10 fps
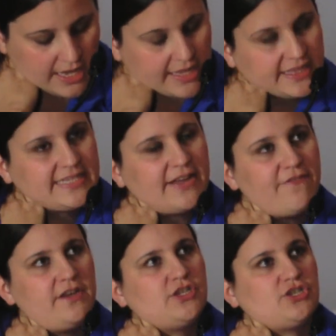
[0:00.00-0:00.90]
The
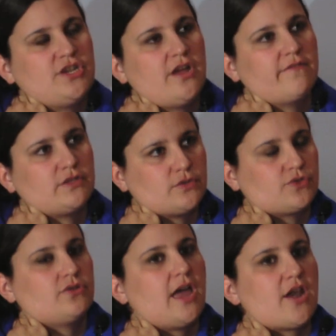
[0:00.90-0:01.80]
definition of a
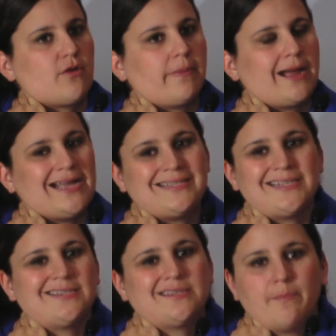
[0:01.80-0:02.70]
social enterprise
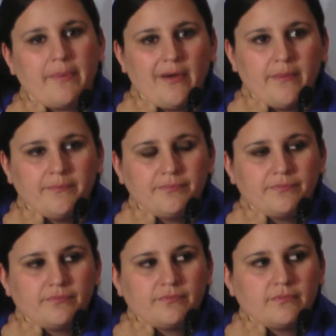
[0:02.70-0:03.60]
is simple.
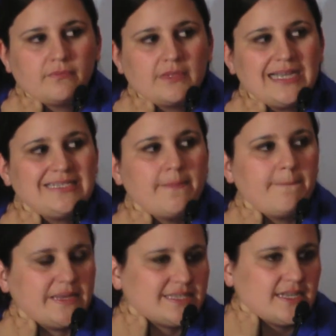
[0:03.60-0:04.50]
It's a
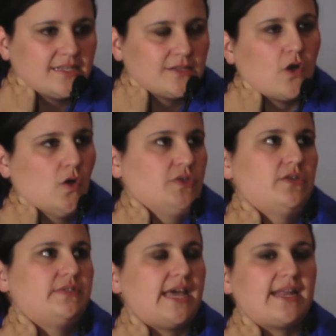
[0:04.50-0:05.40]
business
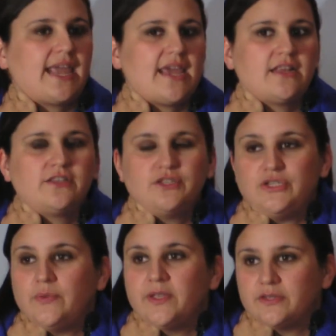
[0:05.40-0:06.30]
also dedicated to
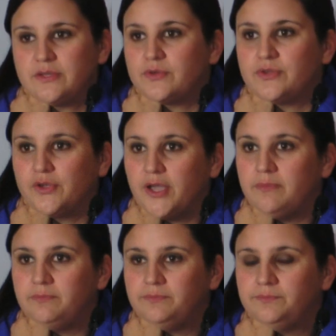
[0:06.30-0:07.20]
doing social good.